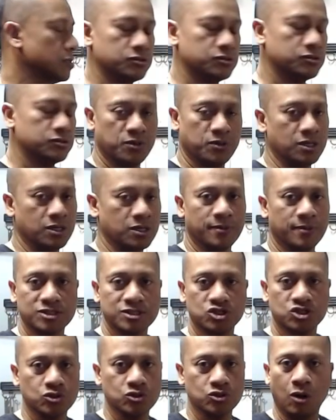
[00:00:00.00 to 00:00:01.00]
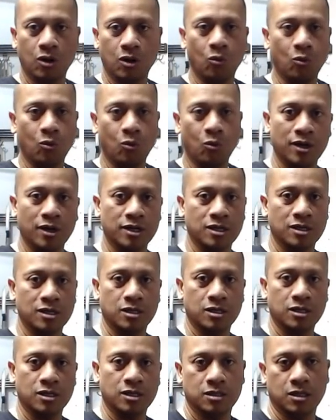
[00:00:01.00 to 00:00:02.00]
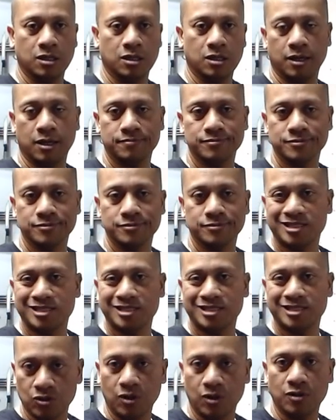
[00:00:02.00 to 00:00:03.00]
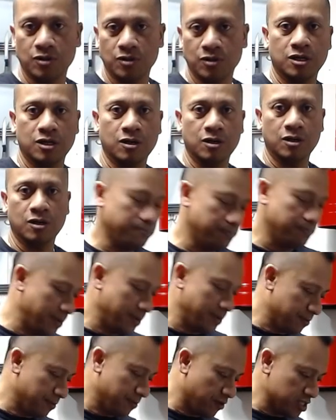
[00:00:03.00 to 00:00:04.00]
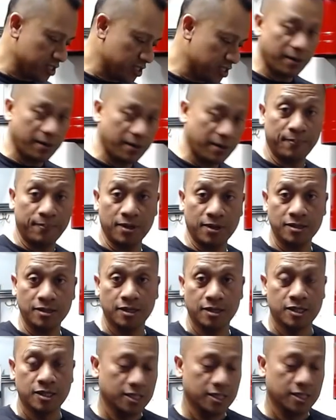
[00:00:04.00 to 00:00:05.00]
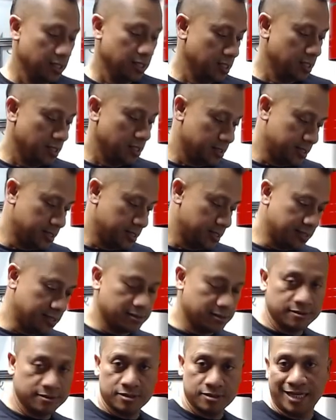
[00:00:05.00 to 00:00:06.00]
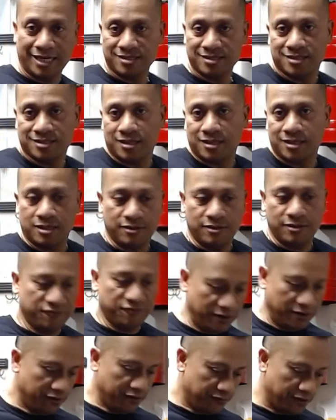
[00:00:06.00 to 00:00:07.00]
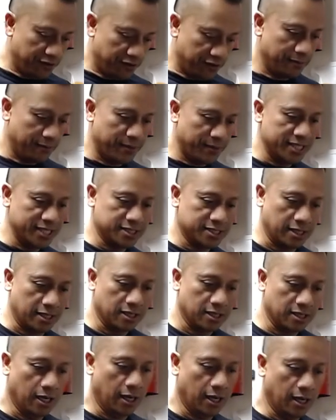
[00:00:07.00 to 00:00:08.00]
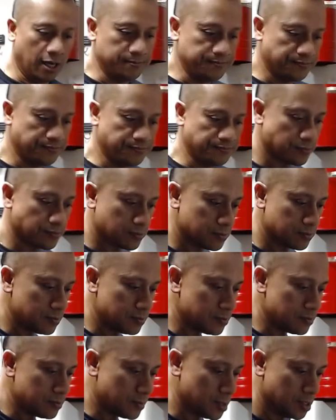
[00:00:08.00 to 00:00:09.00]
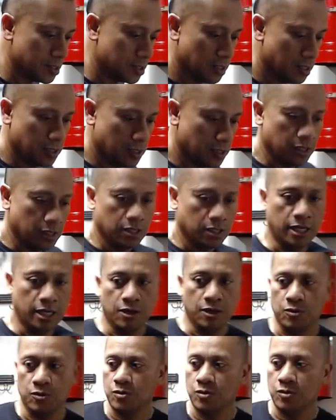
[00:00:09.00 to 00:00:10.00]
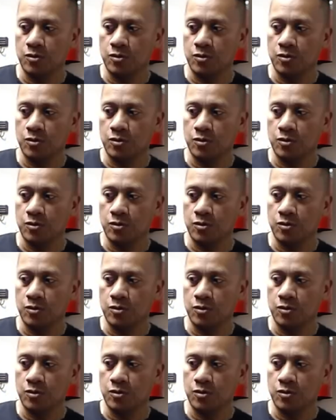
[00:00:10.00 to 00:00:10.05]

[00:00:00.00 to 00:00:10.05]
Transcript: put a little bit of salt, water, um, sea salt, you know, crushed pepper. That's it. It's very, very basic. Um, now,